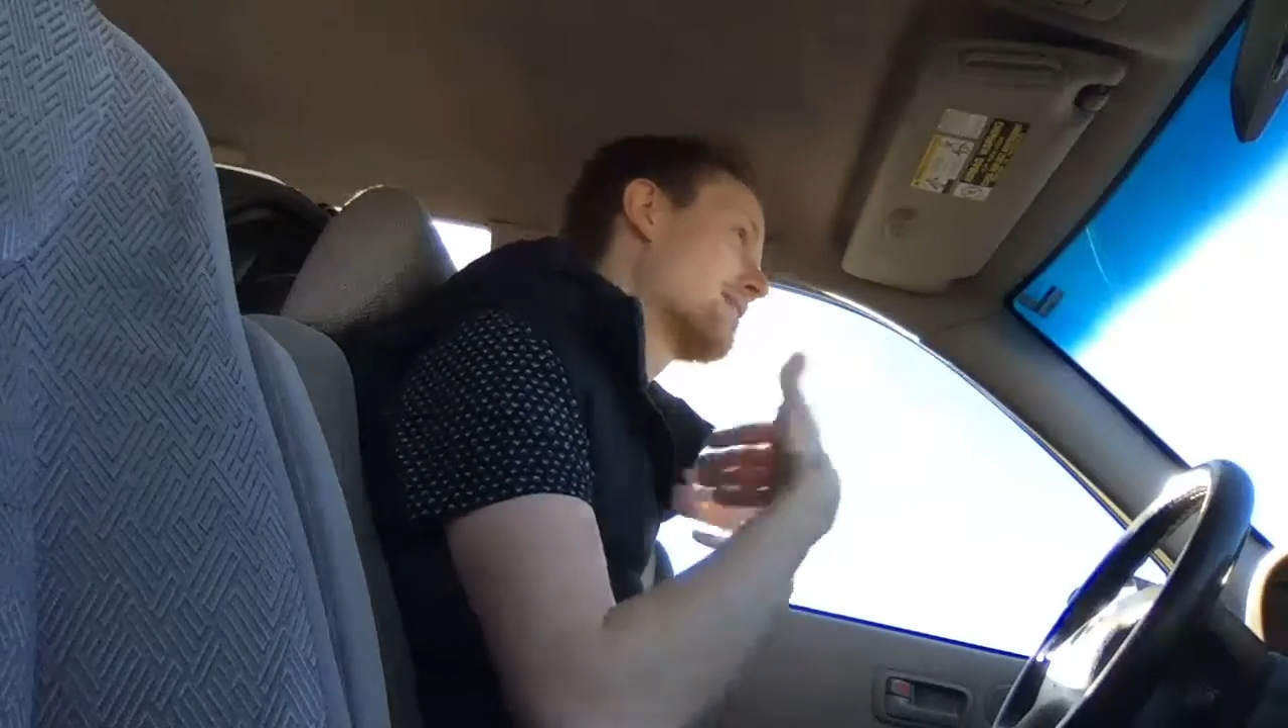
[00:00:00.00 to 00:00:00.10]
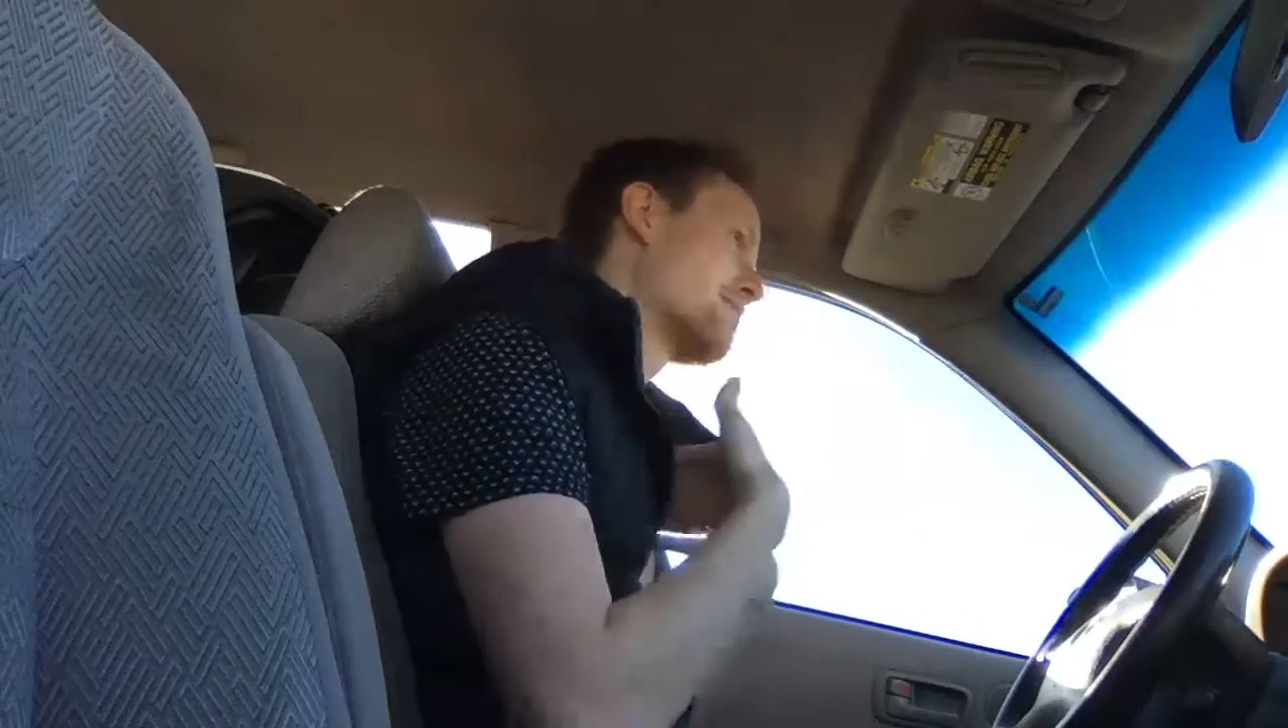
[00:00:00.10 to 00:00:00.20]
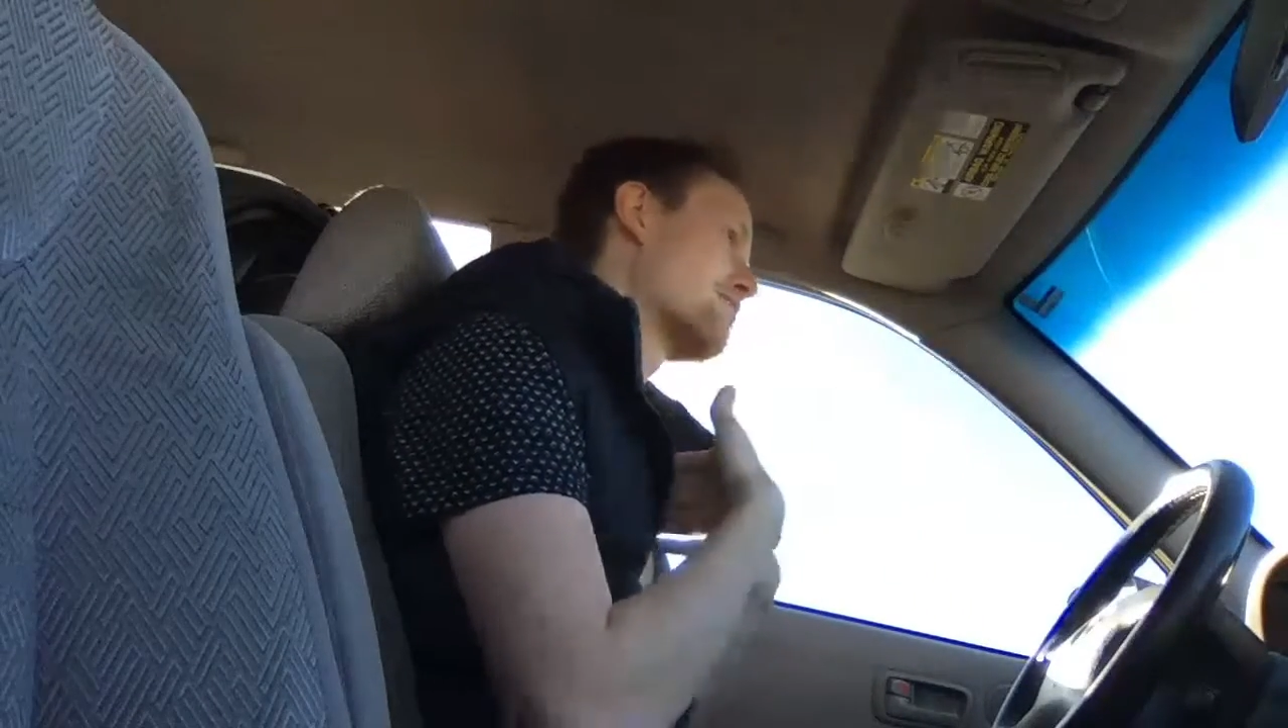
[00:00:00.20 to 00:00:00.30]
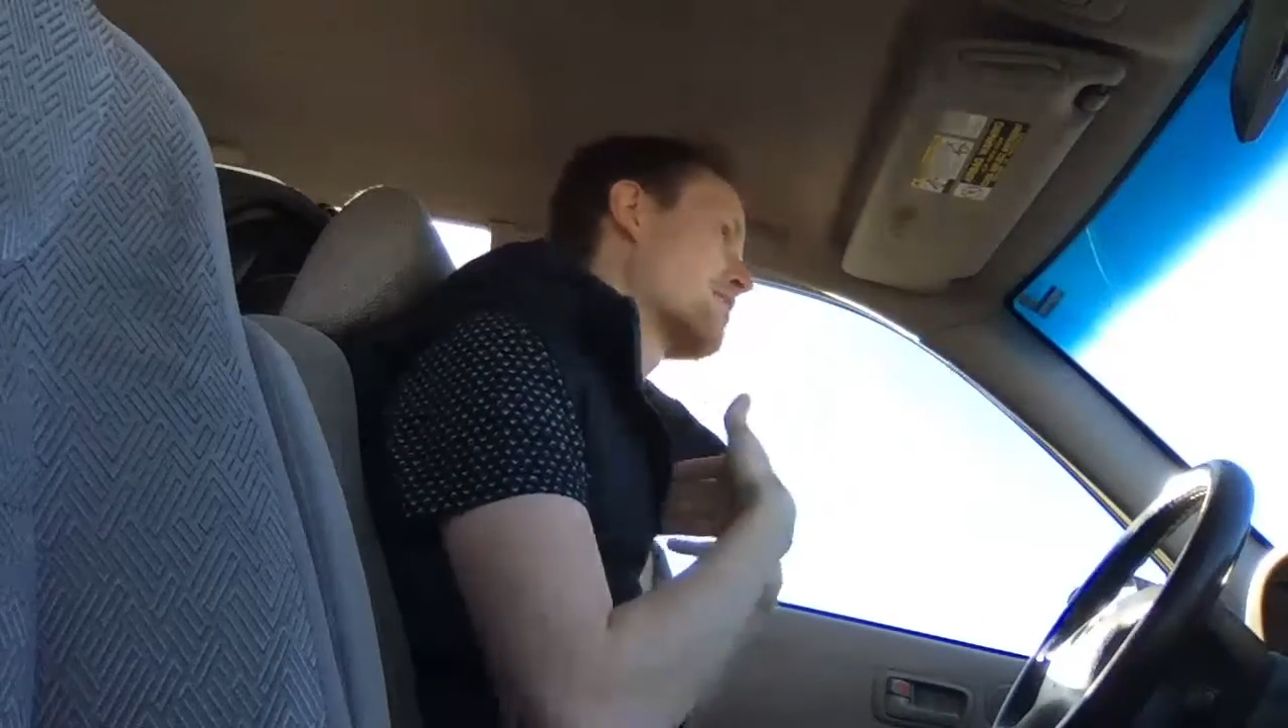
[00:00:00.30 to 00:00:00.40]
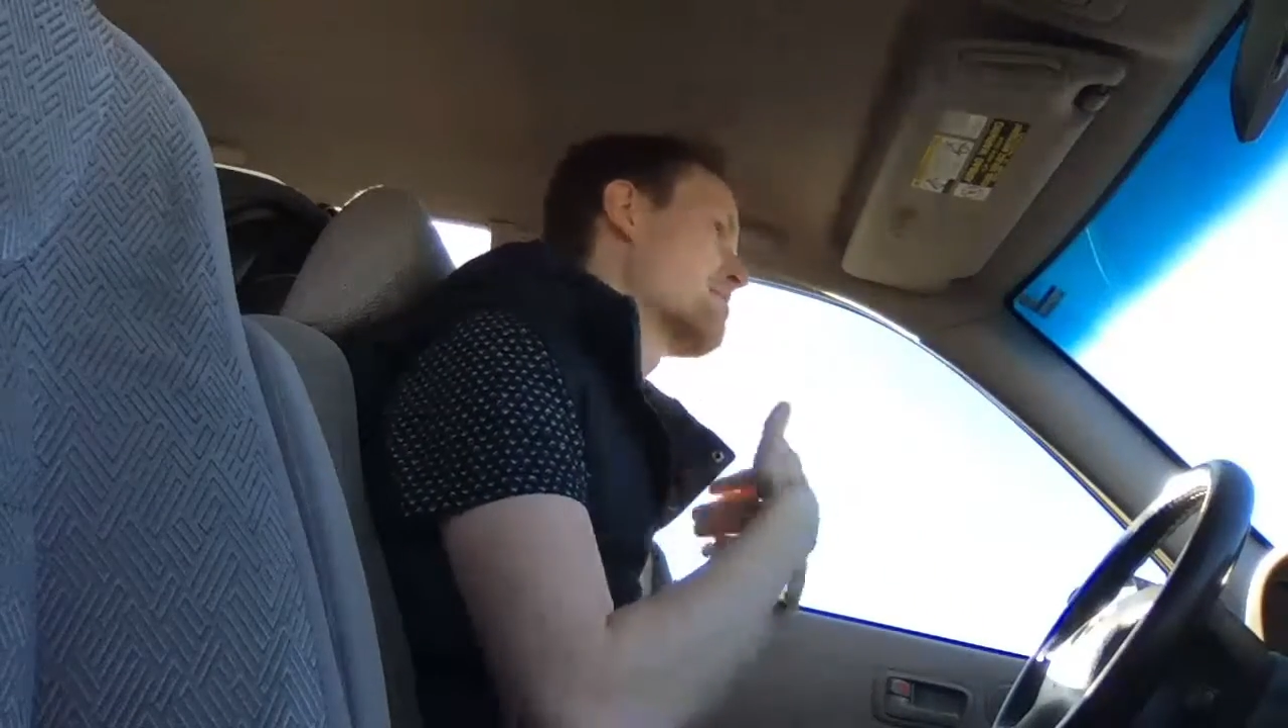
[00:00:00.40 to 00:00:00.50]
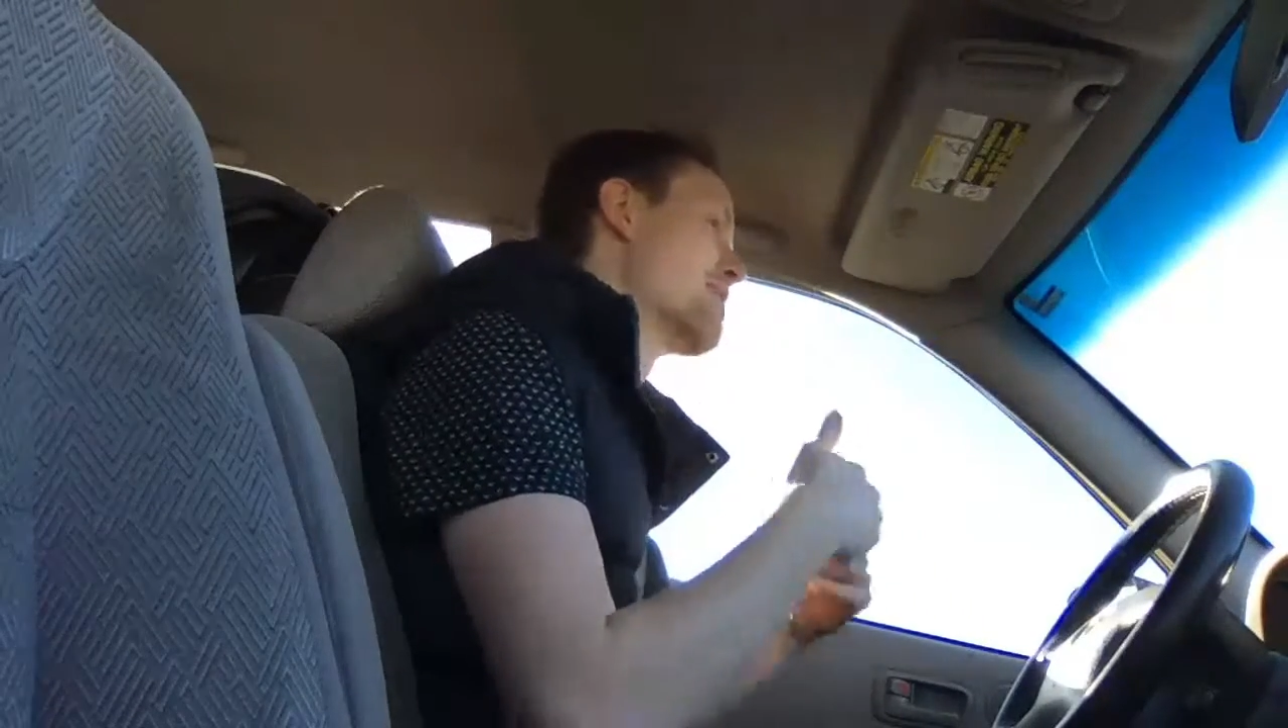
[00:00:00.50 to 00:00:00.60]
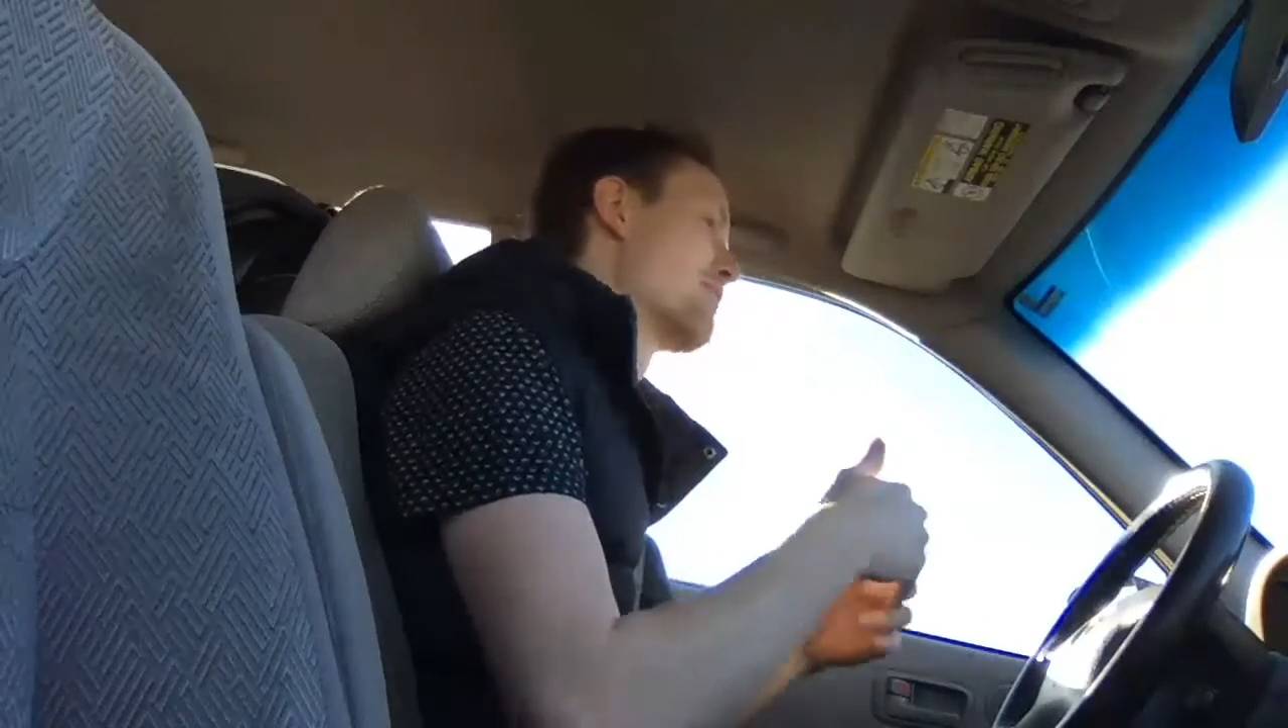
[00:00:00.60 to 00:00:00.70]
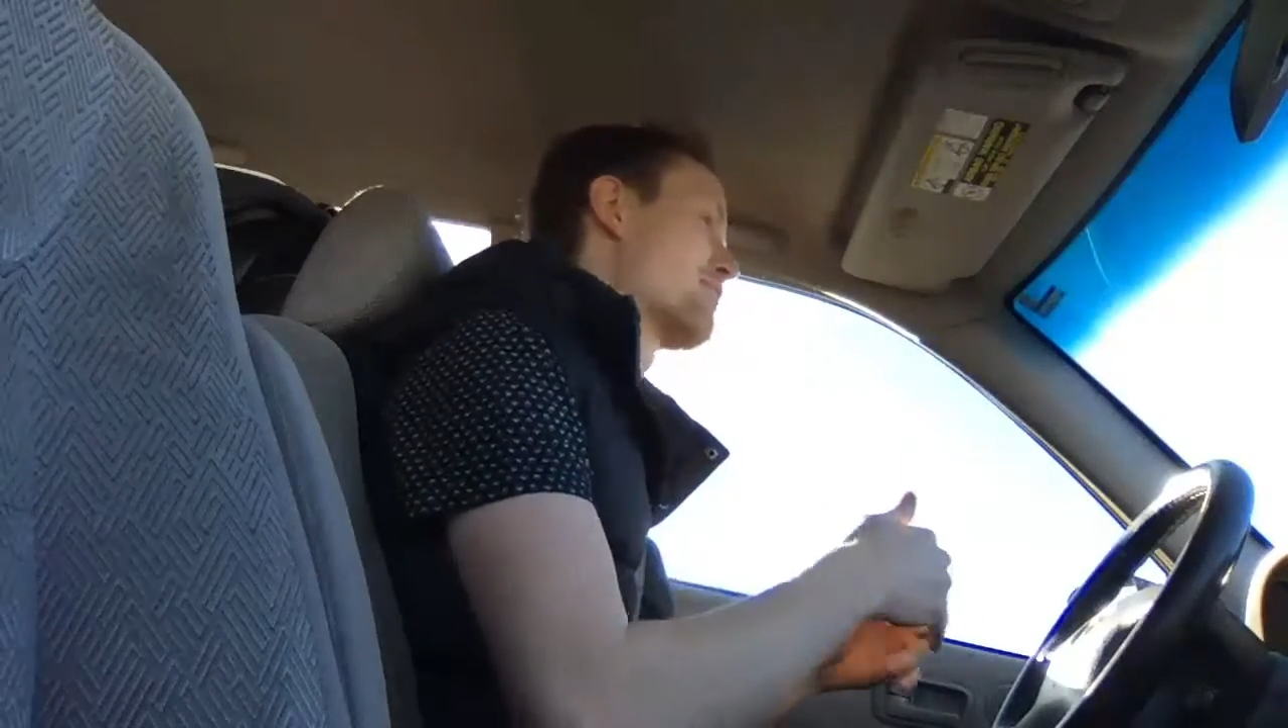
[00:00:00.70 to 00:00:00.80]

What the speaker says: Let me frame it